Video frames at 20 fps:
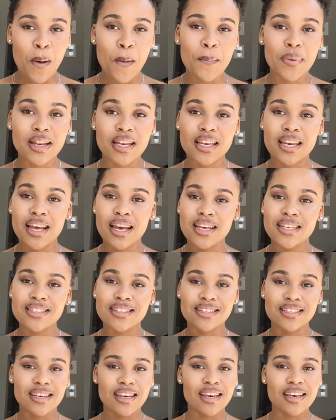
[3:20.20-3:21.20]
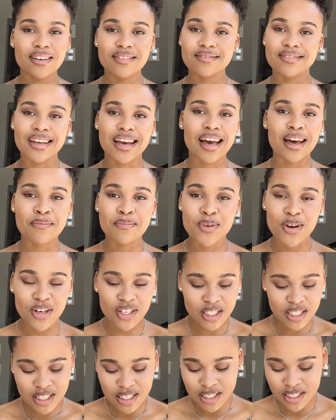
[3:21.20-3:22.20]
But nanje, nah, I'm
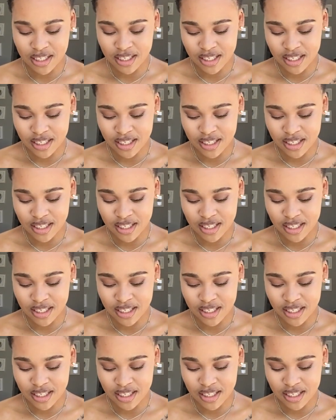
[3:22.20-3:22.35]
not.